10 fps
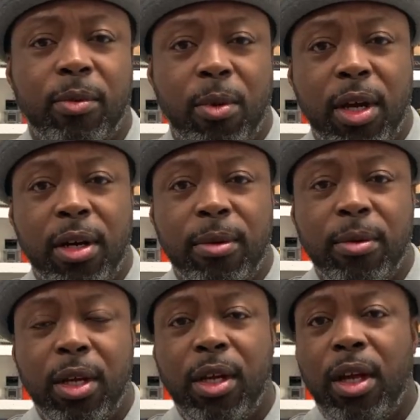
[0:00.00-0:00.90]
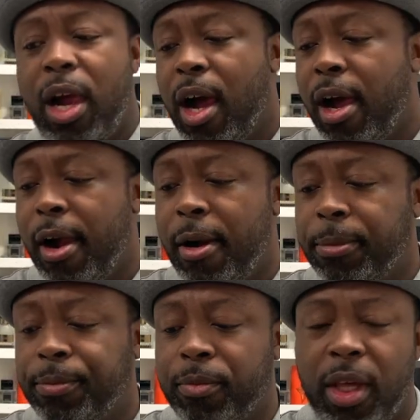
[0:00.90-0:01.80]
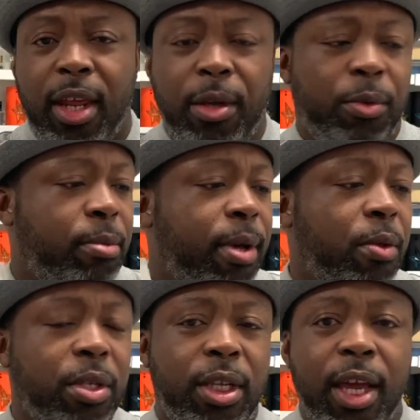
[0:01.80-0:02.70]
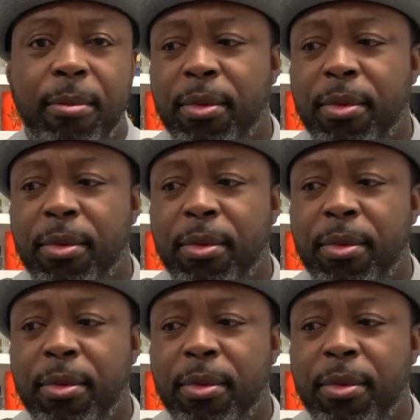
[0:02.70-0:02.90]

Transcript: well, and they don't smell the same.